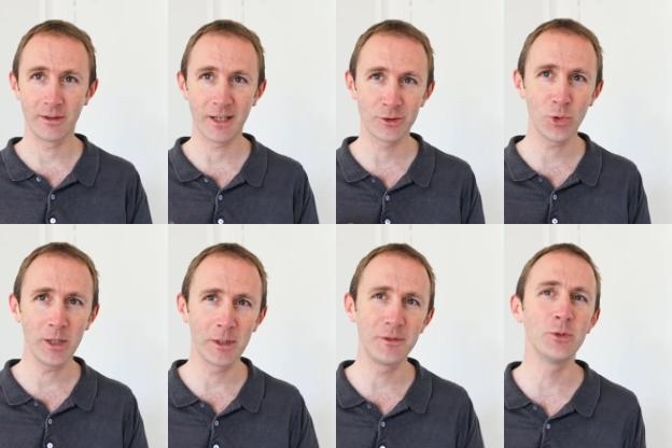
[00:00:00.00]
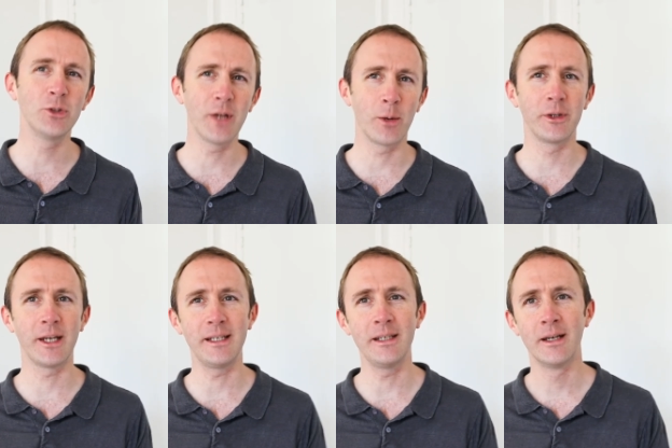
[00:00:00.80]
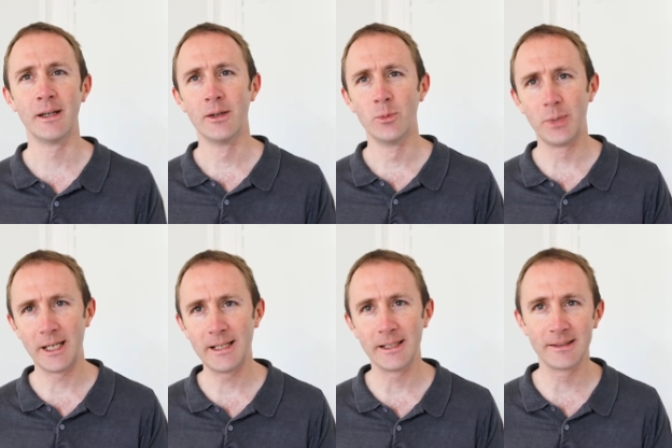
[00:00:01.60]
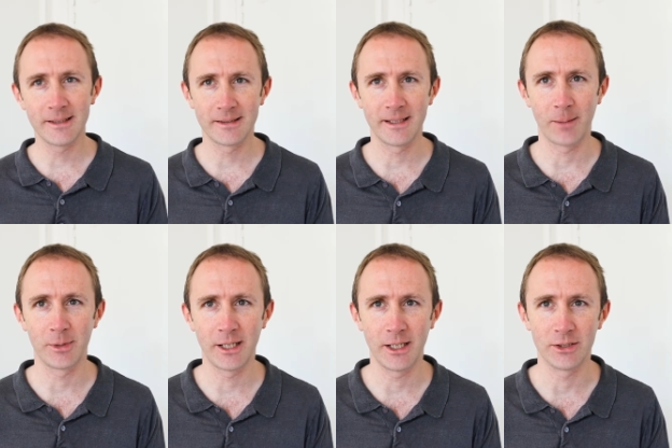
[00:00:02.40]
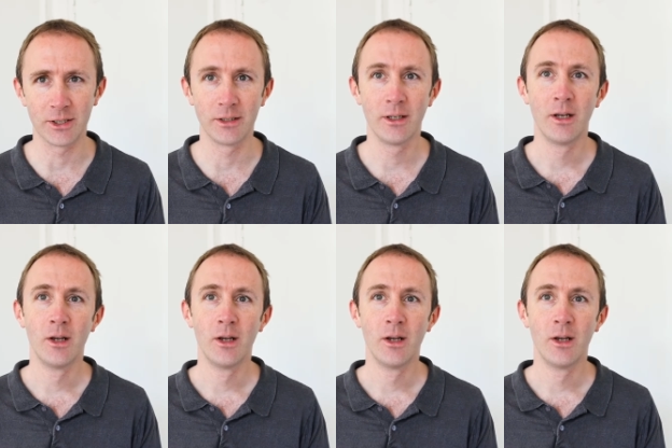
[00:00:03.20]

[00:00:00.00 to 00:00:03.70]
That's great, but if you do that with any big existing application,